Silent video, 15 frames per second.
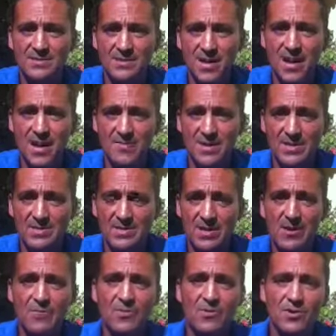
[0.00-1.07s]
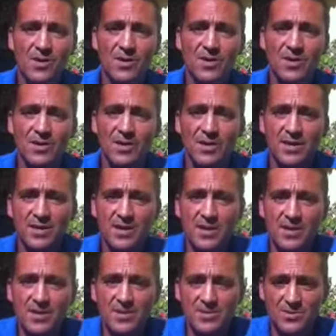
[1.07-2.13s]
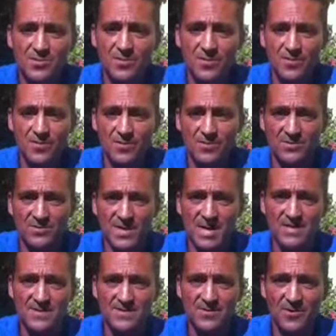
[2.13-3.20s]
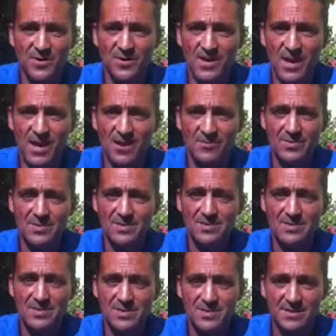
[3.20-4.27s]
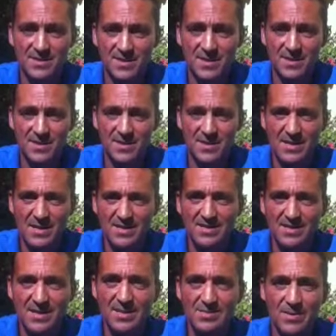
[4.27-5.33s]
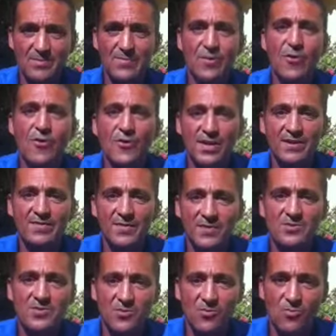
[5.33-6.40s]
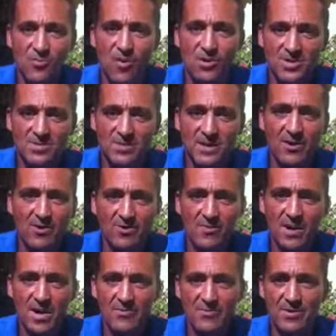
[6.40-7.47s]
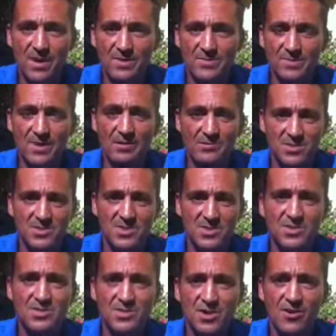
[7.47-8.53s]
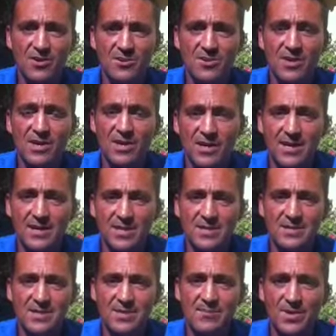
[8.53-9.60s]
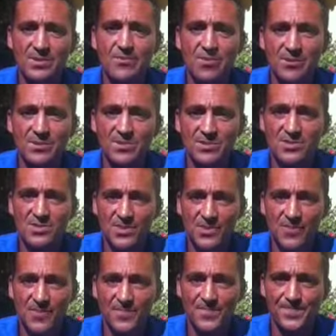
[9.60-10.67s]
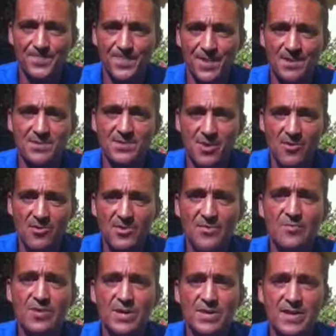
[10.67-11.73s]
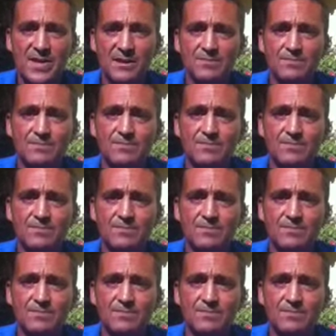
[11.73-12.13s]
time it. Now, I'm not going to do a full test for you now because it's a little bit boring for you to watch me hold my breath, but I'm just going to show you simply what to do. So you breathe in